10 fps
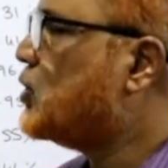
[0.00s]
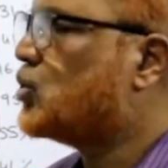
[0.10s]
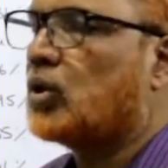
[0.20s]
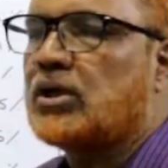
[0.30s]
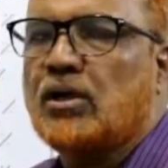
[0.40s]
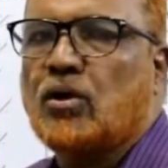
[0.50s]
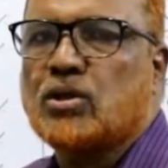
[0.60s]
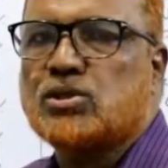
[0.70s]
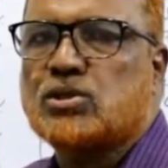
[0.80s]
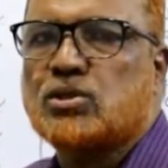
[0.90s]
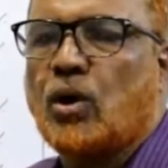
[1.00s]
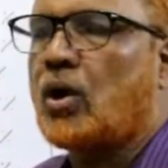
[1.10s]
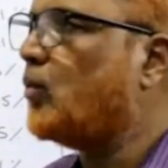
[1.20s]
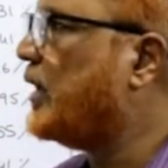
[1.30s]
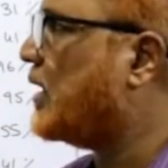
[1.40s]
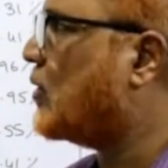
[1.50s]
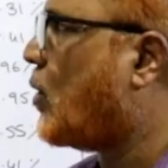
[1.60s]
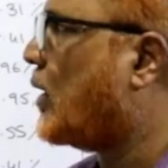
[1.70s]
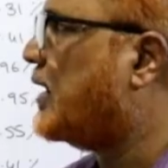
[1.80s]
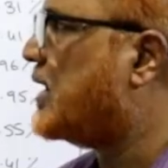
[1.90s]
total cost or we can
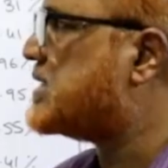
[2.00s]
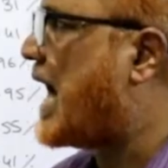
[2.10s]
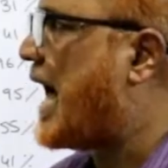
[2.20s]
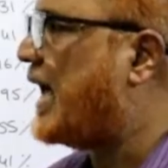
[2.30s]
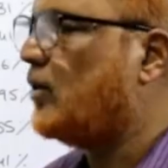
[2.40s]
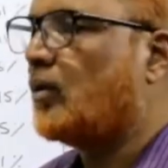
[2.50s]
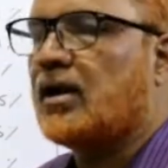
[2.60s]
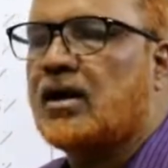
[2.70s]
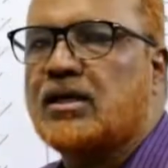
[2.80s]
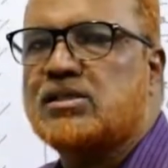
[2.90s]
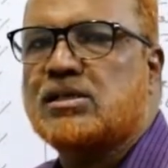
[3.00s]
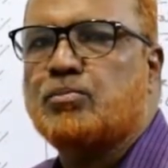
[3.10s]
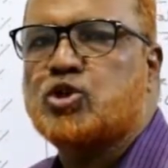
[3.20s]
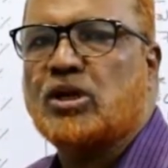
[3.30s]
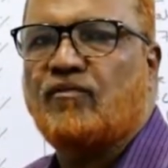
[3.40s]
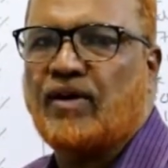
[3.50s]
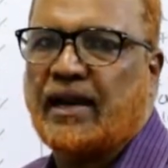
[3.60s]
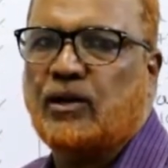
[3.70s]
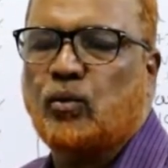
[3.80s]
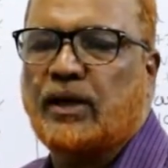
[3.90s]
call it as annual consumption
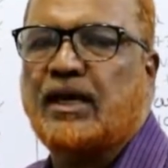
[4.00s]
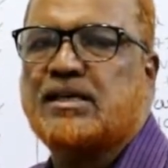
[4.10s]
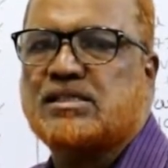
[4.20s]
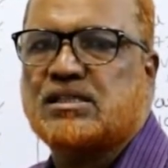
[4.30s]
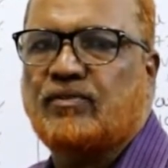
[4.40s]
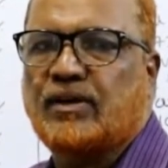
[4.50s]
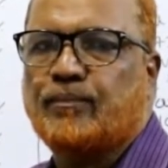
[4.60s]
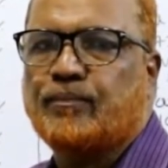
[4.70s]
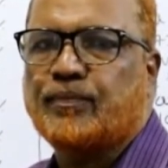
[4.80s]
value ACV.